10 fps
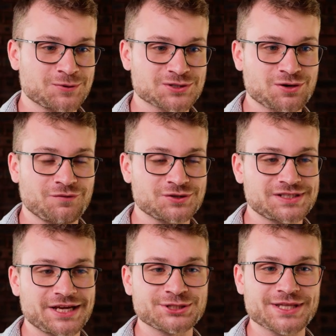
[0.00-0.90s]
There was a
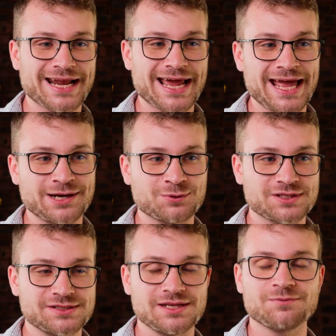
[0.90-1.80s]
conversation that I had
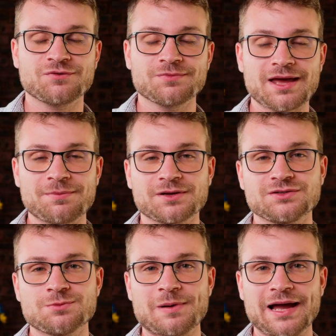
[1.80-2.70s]
with the team from
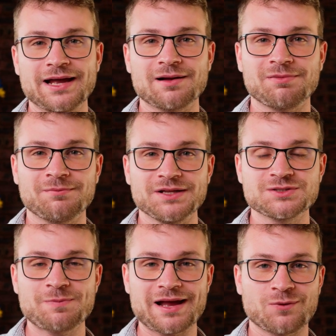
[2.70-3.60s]
CapCut Dubai a couple of
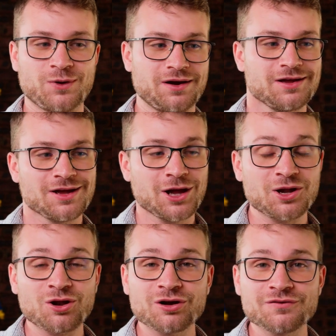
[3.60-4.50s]
months back where
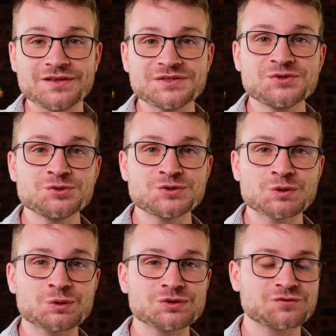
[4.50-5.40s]
a lot of these new
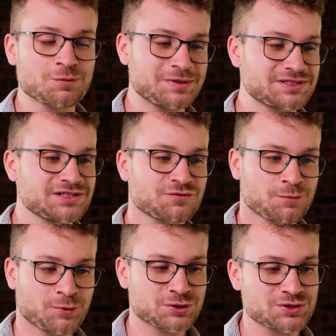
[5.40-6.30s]
tools for business,
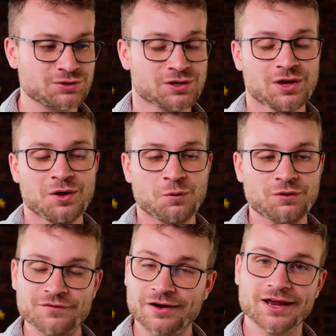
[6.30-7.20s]
for personal,
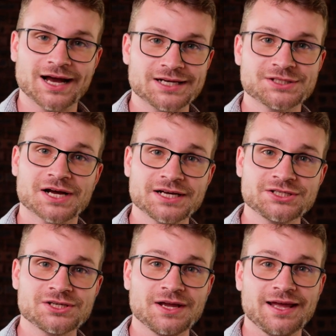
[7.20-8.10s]
were very
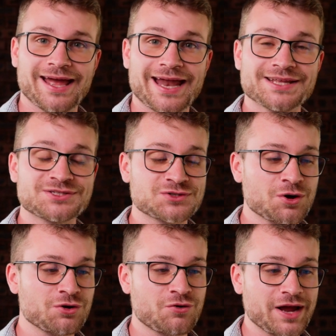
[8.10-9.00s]
hush-hush. And it's
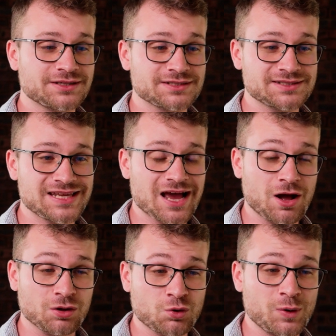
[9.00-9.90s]
so great to see
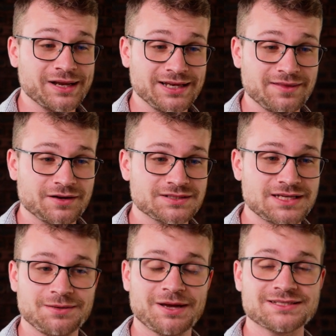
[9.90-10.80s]
how quickly their
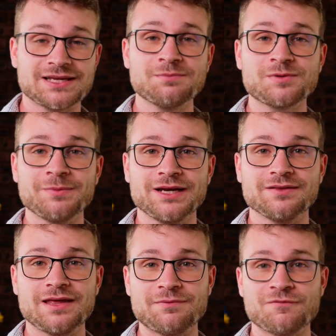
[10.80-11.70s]
team has
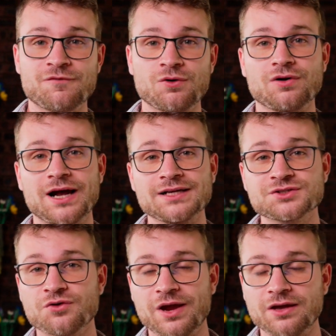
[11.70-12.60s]
implemented them for
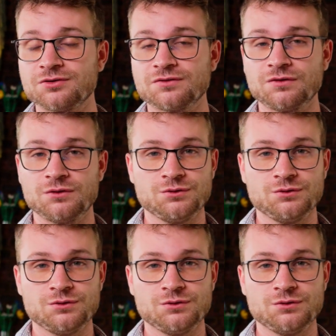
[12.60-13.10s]
us creators to